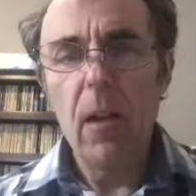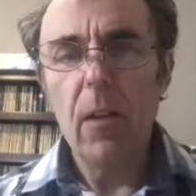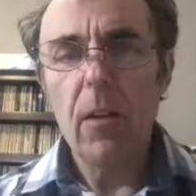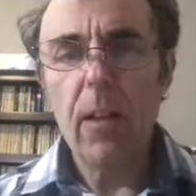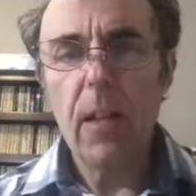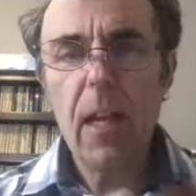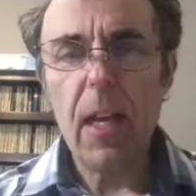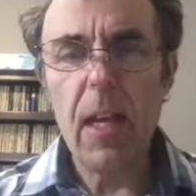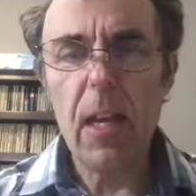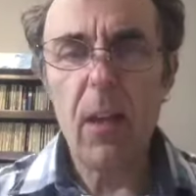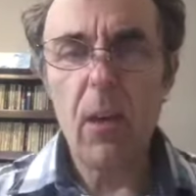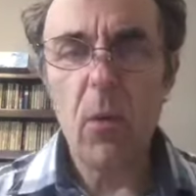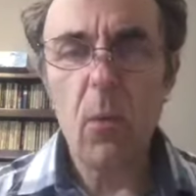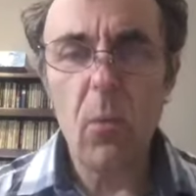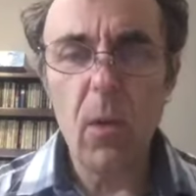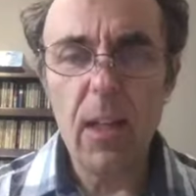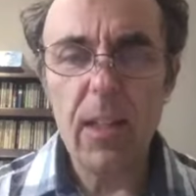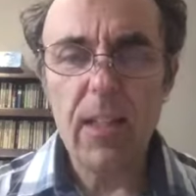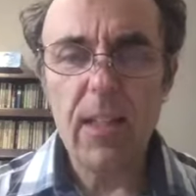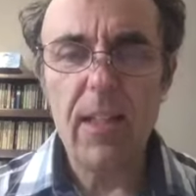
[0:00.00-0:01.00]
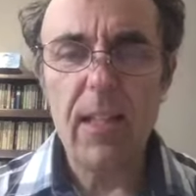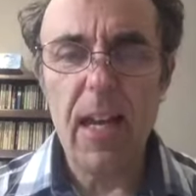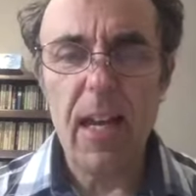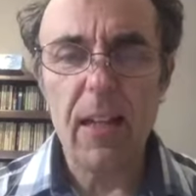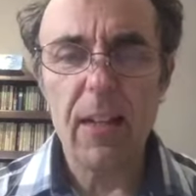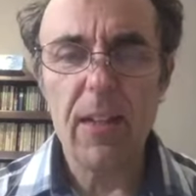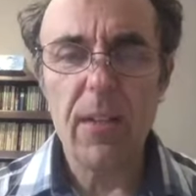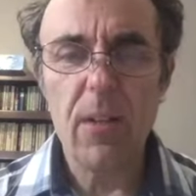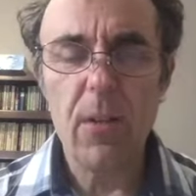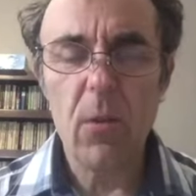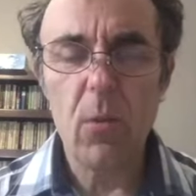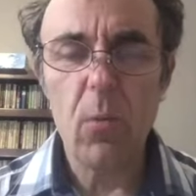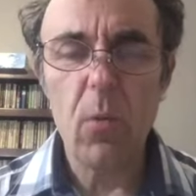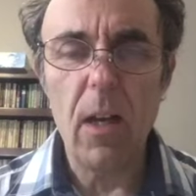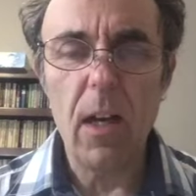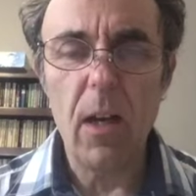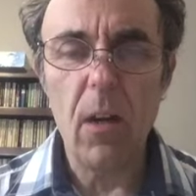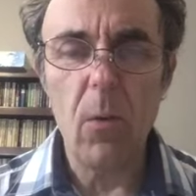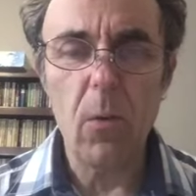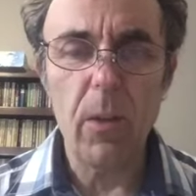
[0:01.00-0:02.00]
Okay, what's next?
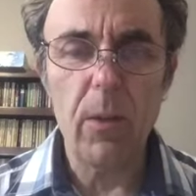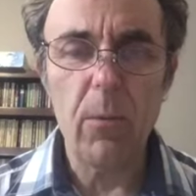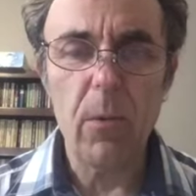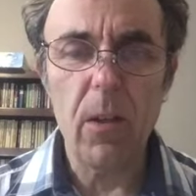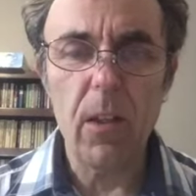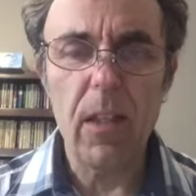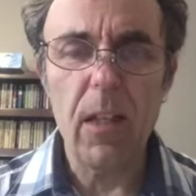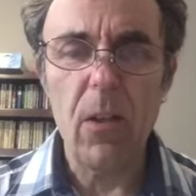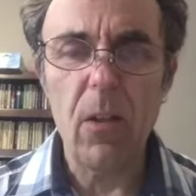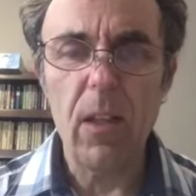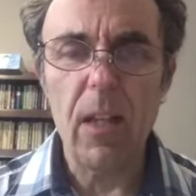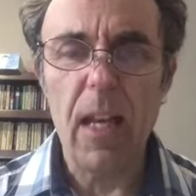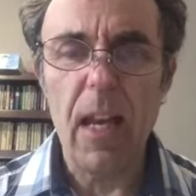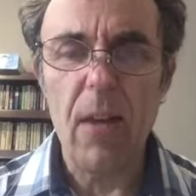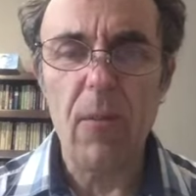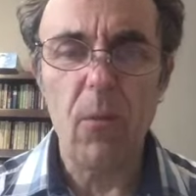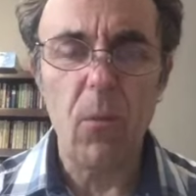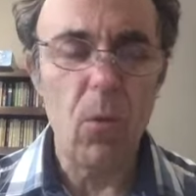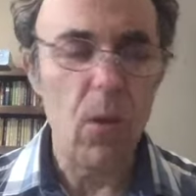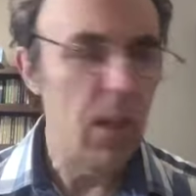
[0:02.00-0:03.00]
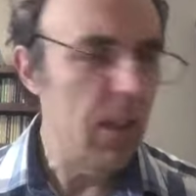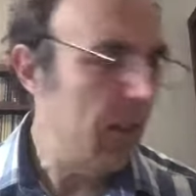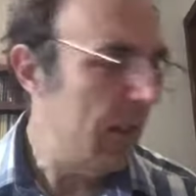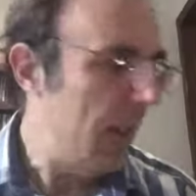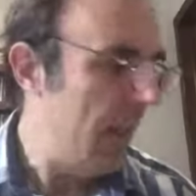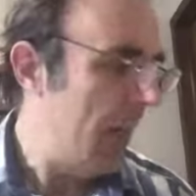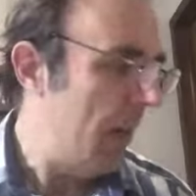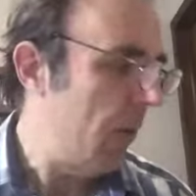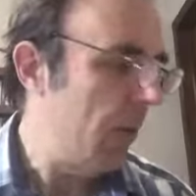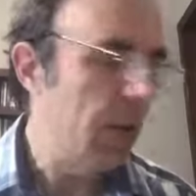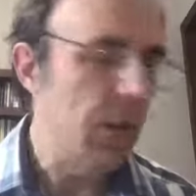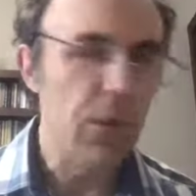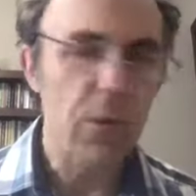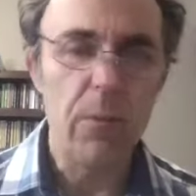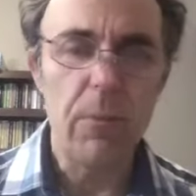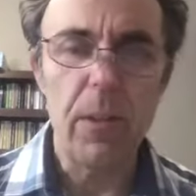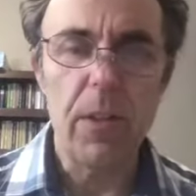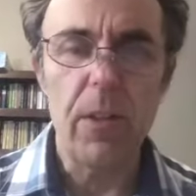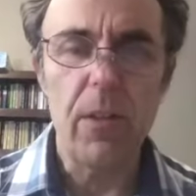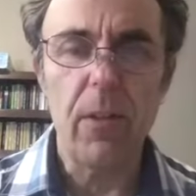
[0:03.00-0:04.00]
Well, we really only have one day with
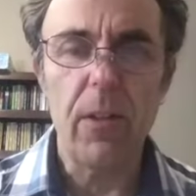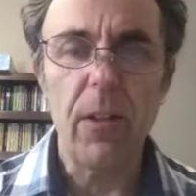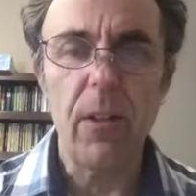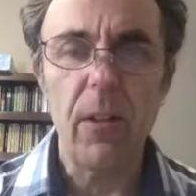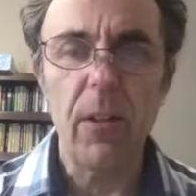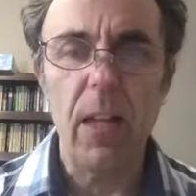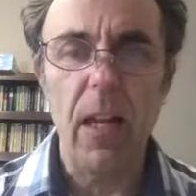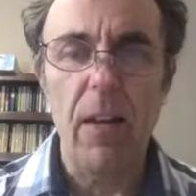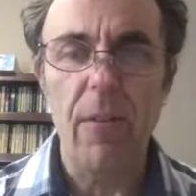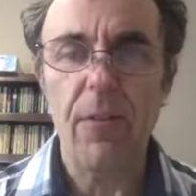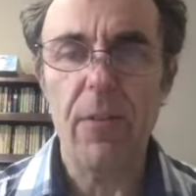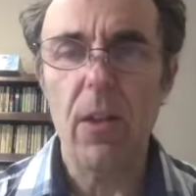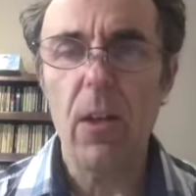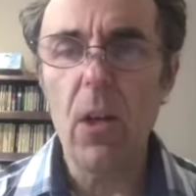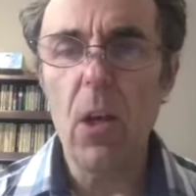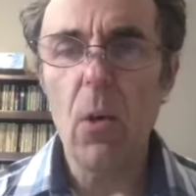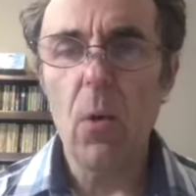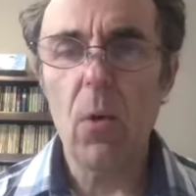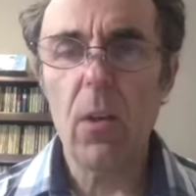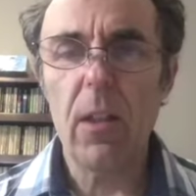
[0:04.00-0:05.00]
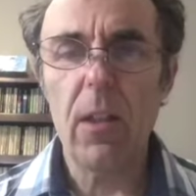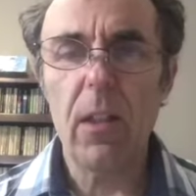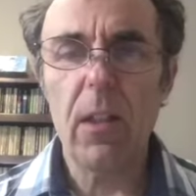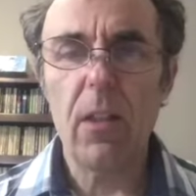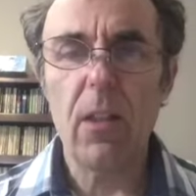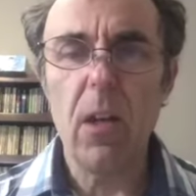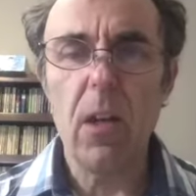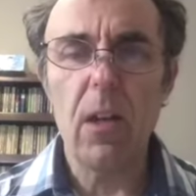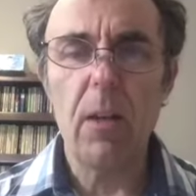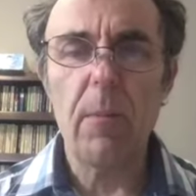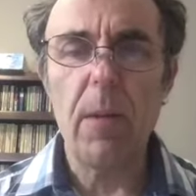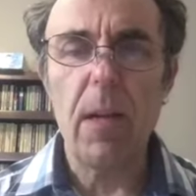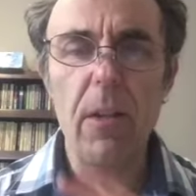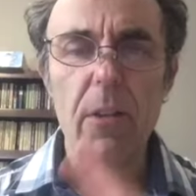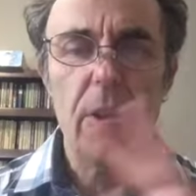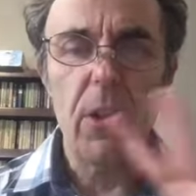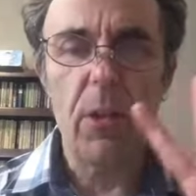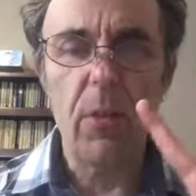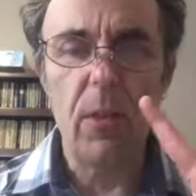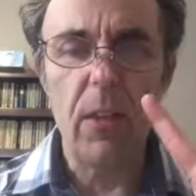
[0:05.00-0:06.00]
new material left. We're going to talk
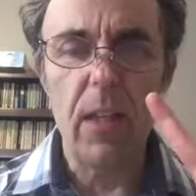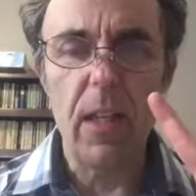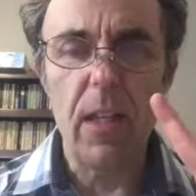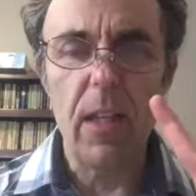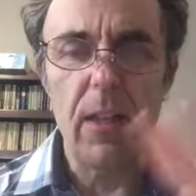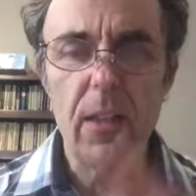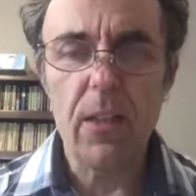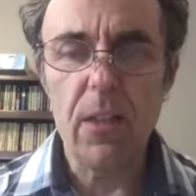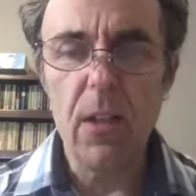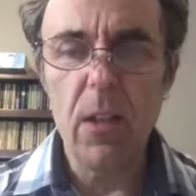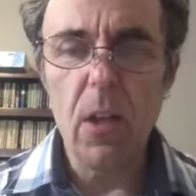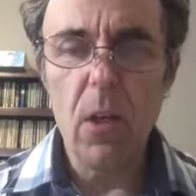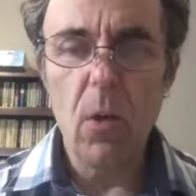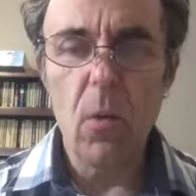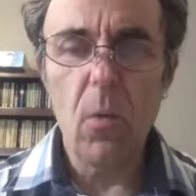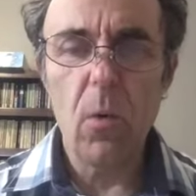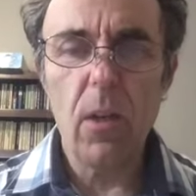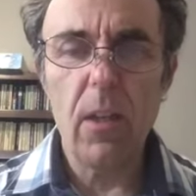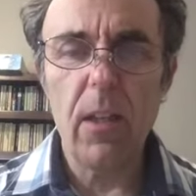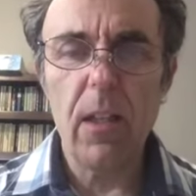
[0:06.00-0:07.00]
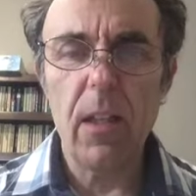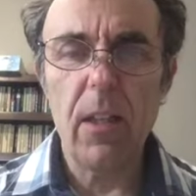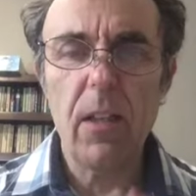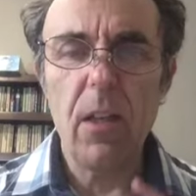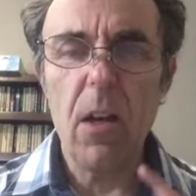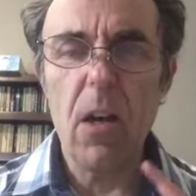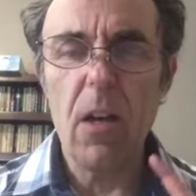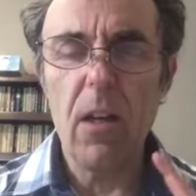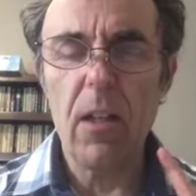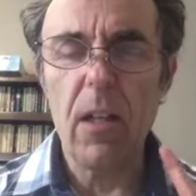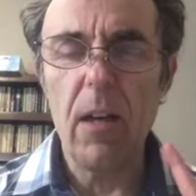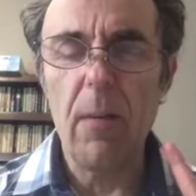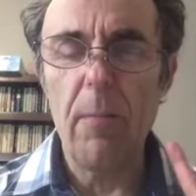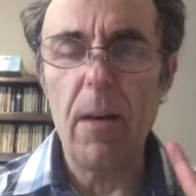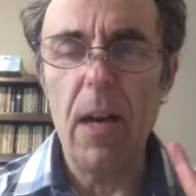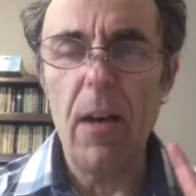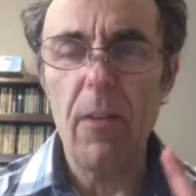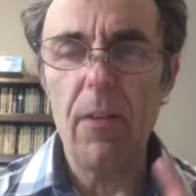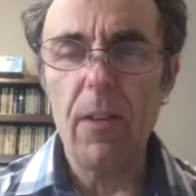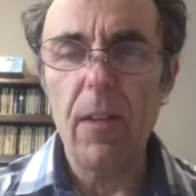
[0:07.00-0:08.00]
about two things. We're going to talk
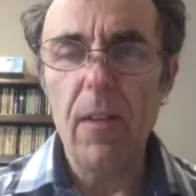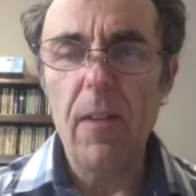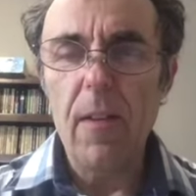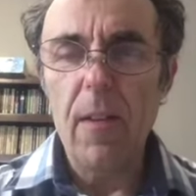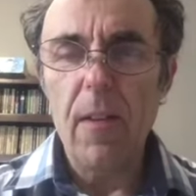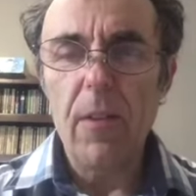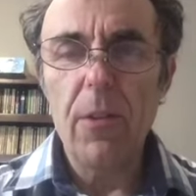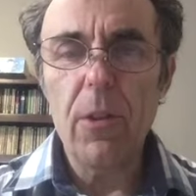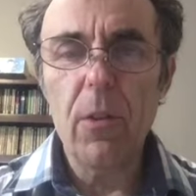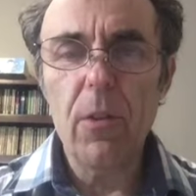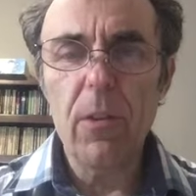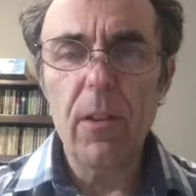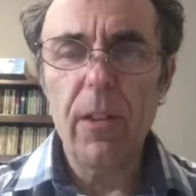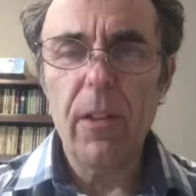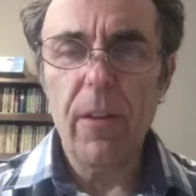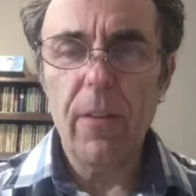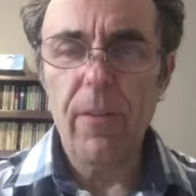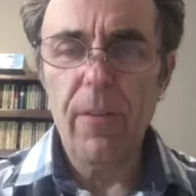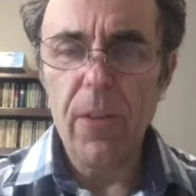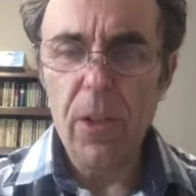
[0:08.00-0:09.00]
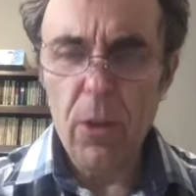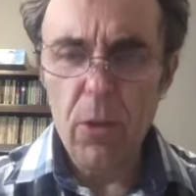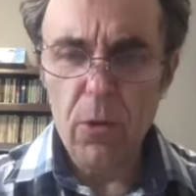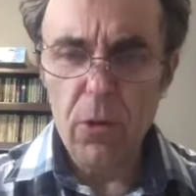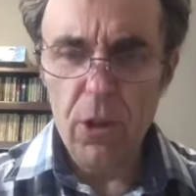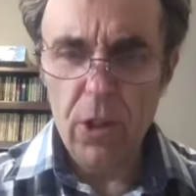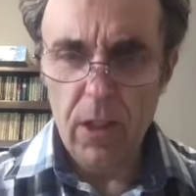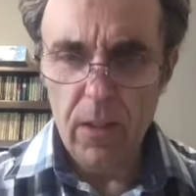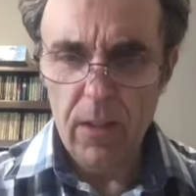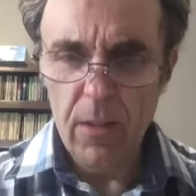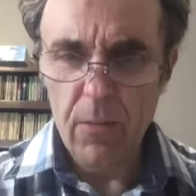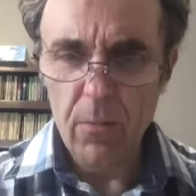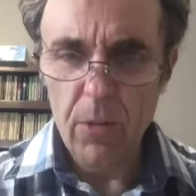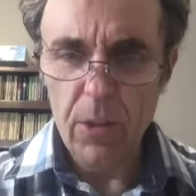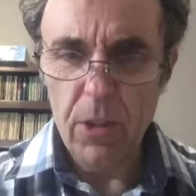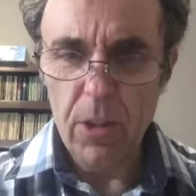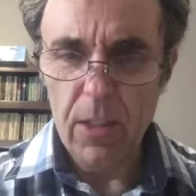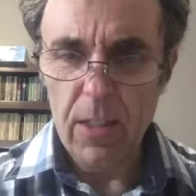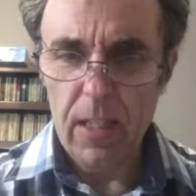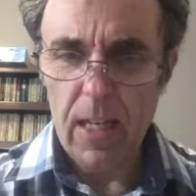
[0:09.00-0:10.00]
about nuclear fusion,
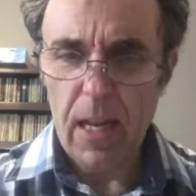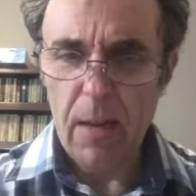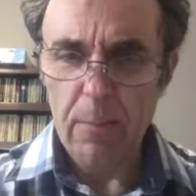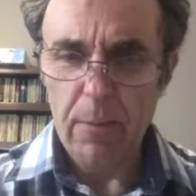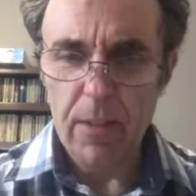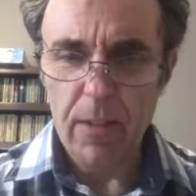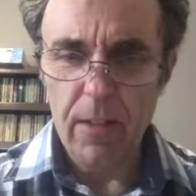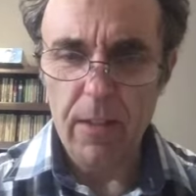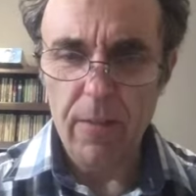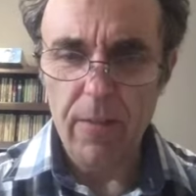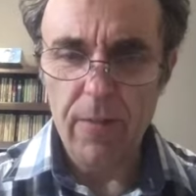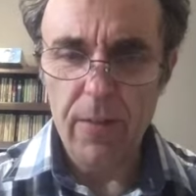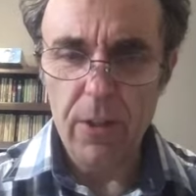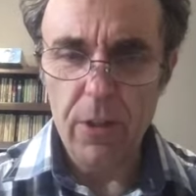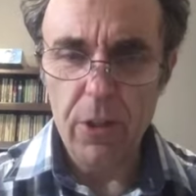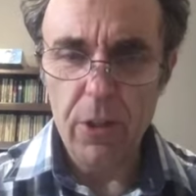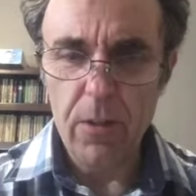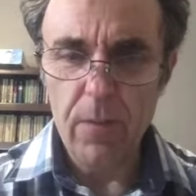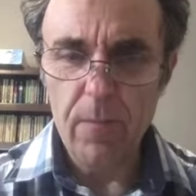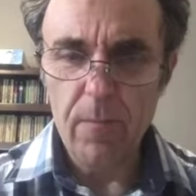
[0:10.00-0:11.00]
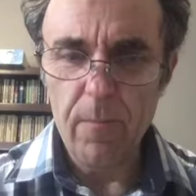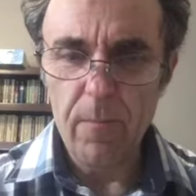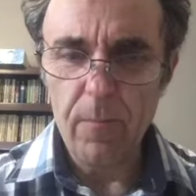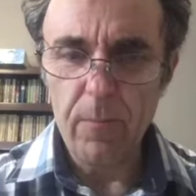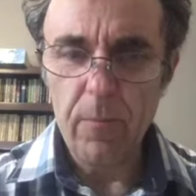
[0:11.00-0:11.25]
which is the opposite of fission.